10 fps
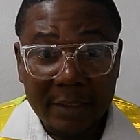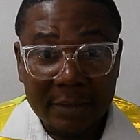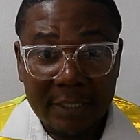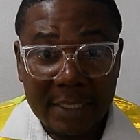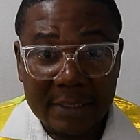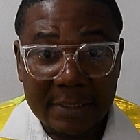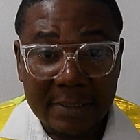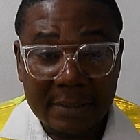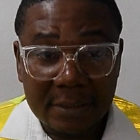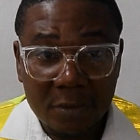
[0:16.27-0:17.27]
that
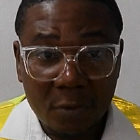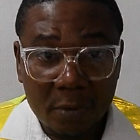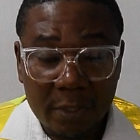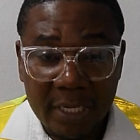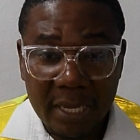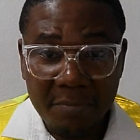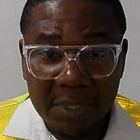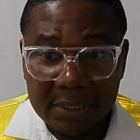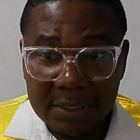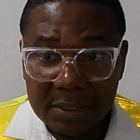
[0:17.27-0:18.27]

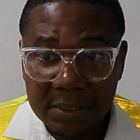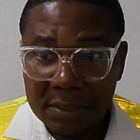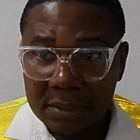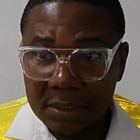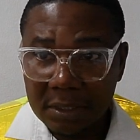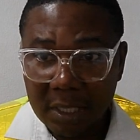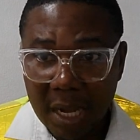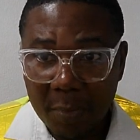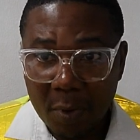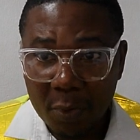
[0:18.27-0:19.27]
emits
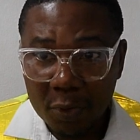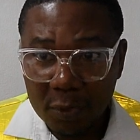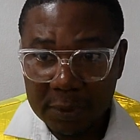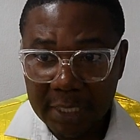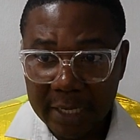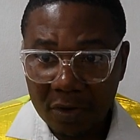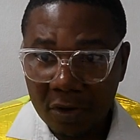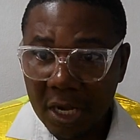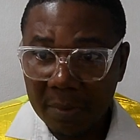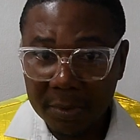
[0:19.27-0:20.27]
carbon monoxide or
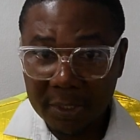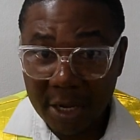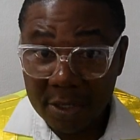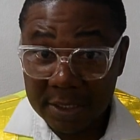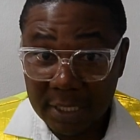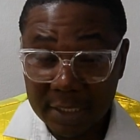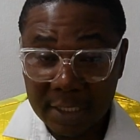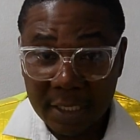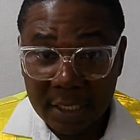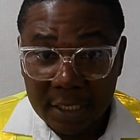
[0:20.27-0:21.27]
carbon dioxide,
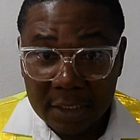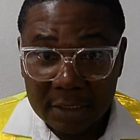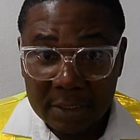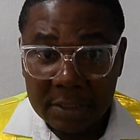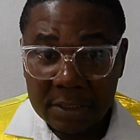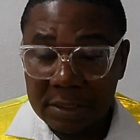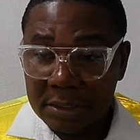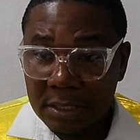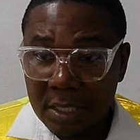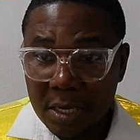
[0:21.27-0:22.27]
this
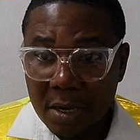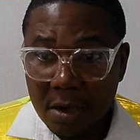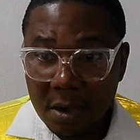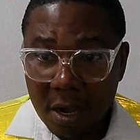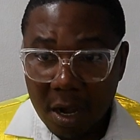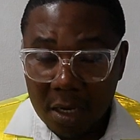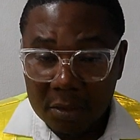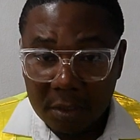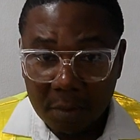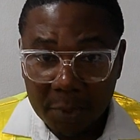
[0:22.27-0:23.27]

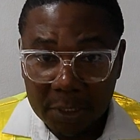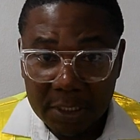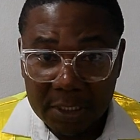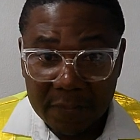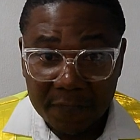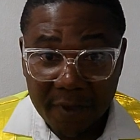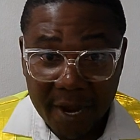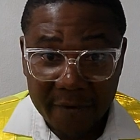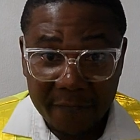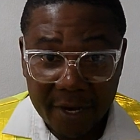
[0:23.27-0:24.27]
topic is
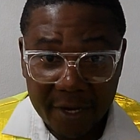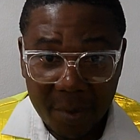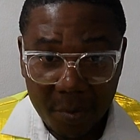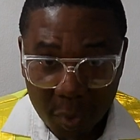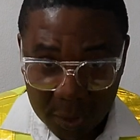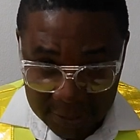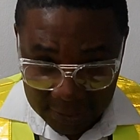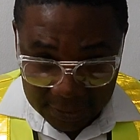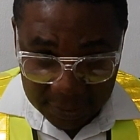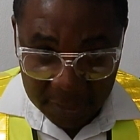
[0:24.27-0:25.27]
very
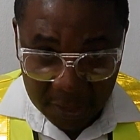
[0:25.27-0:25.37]
important